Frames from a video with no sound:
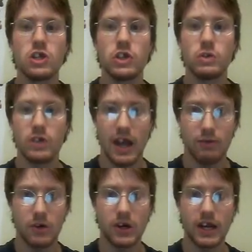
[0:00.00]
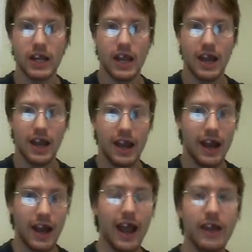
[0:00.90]
Do not worry.
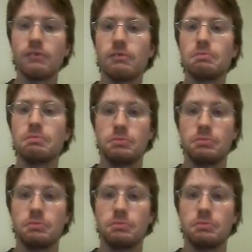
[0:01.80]
I'm